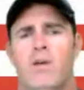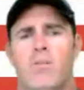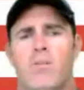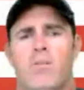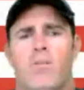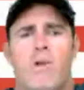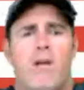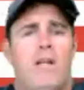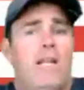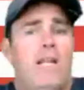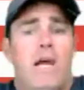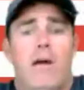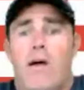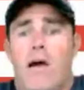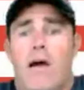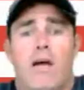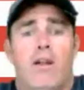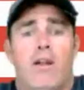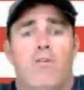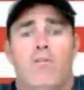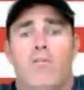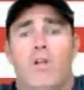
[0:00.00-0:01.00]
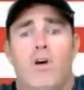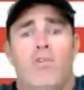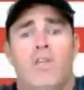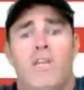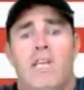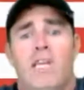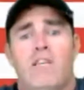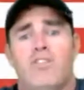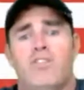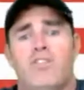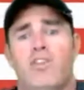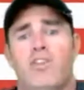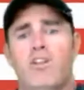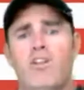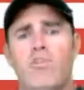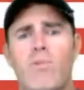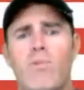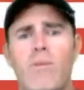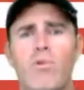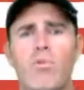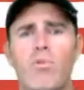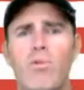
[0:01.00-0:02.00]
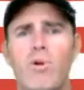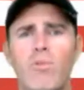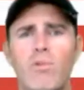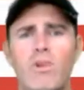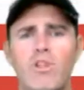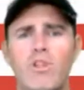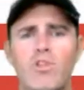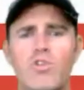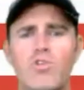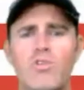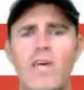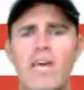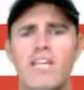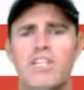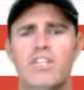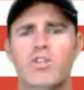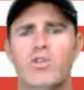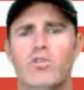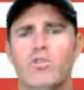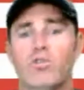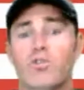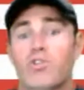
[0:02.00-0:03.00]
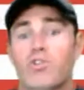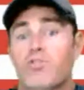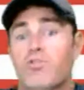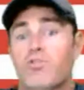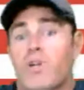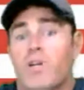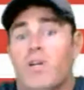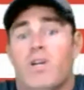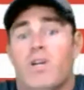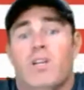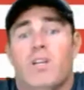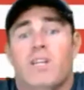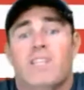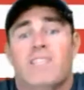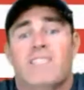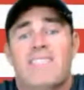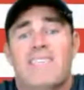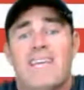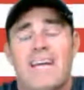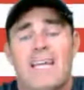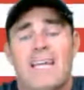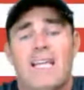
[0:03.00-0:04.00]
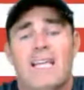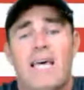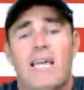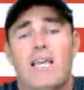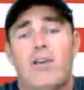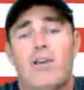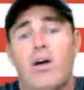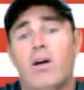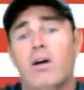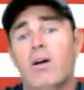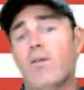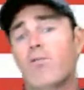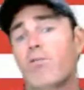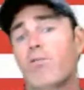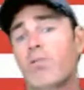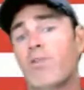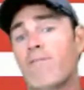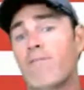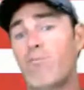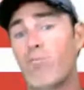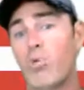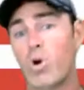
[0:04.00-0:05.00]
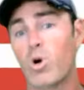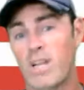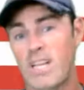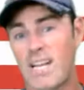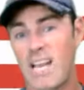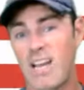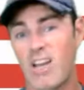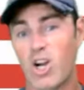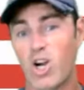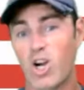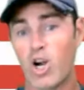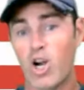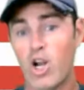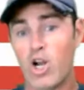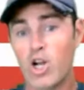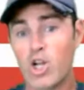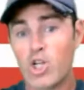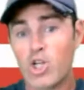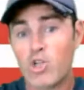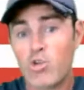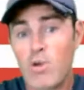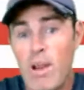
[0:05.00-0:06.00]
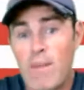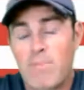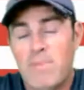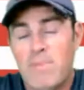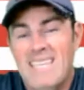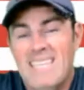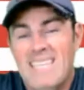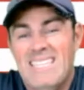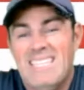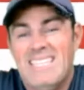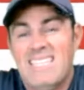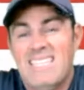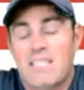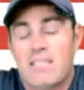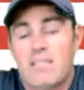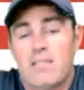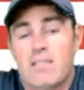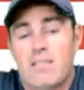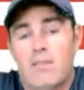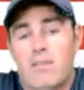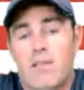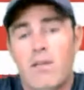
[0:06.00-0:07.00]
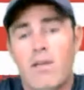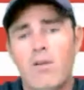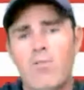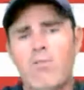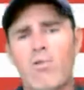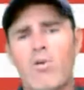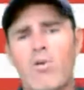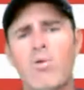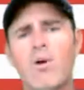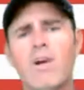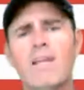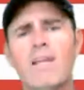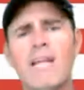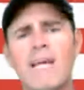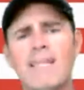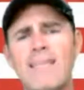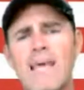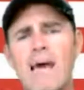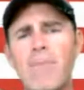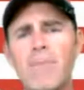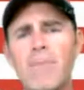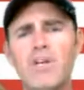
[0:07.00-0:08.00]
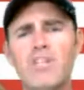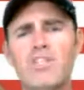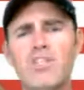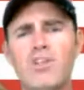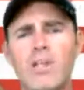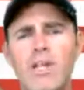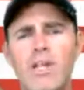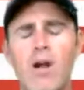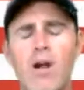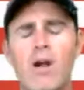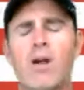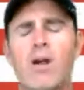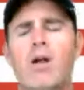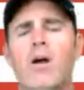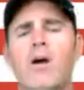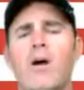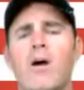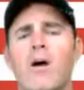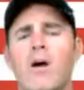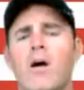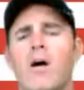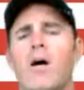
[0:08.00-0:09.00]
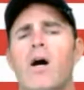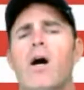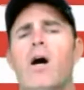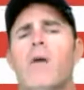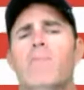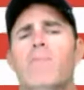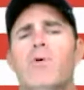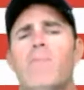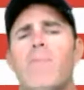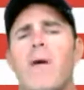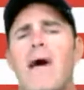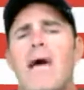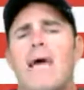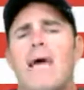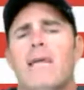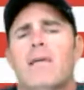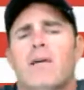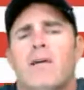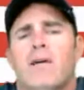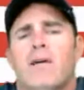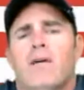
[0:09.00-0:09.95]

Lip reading: But right now, I don't know the answer. And when we do that shoulder shrug, it's kind of like we're working out our trapezius. We're working out that muscle in our upper back